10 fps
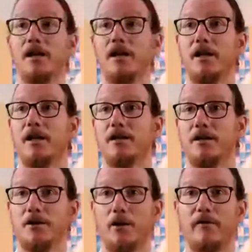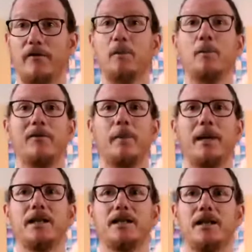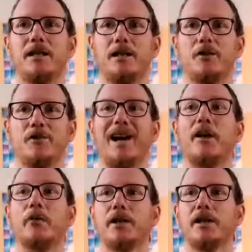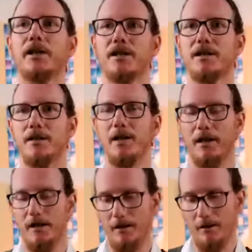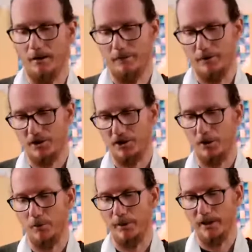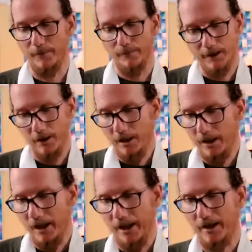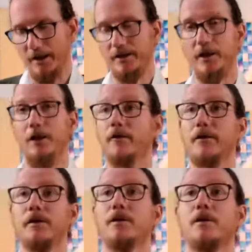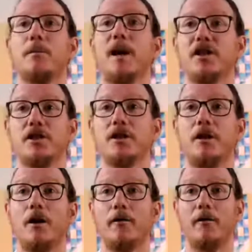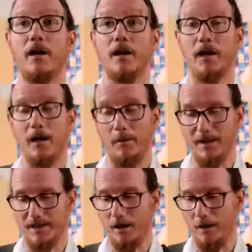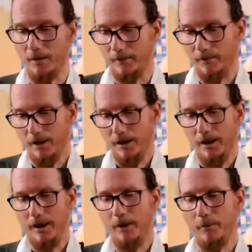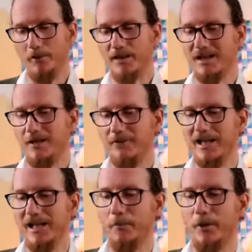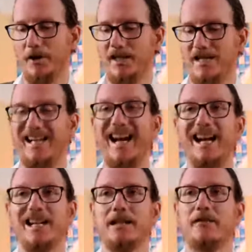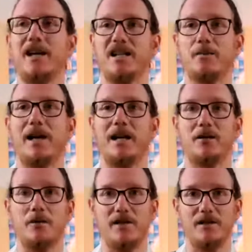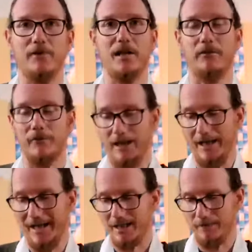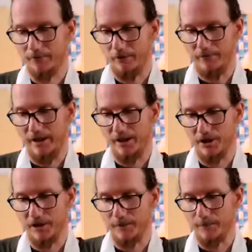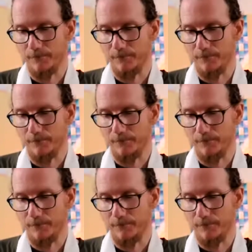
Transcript: the sort of immovability, the groundedness of Akshobhya, and then the love and compassion of Amitabha. And Amoghasiddhi really embodies the active aspect. So it's really, really active, a lot of energy.